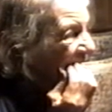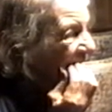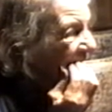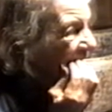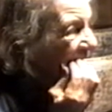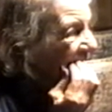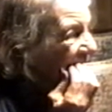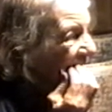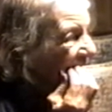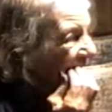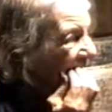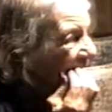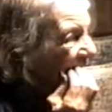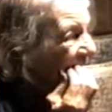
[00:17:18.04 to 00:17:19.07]
else?
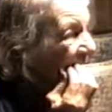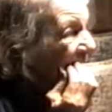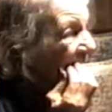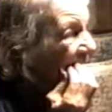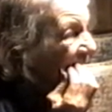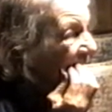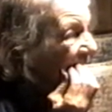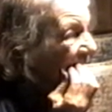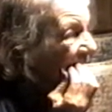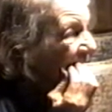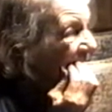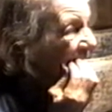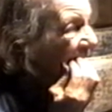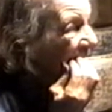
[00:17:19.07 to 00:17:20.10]

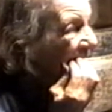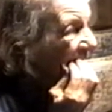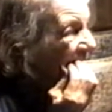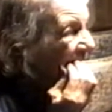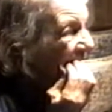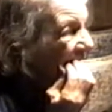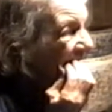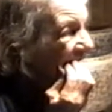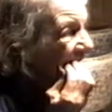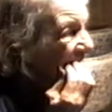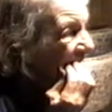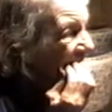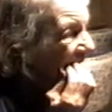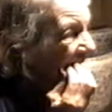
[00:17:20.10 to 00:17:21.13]
Tell us something
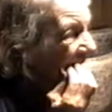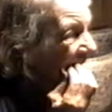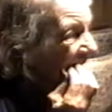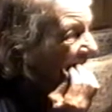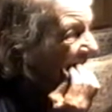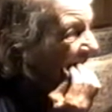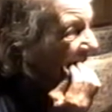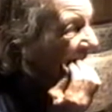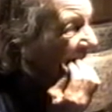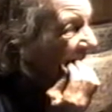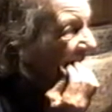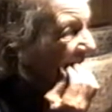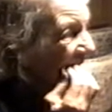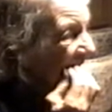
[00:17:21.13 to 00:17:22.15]
else about the
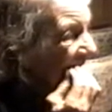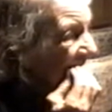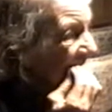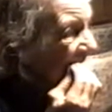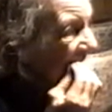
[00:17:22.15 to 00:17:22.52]
church. You know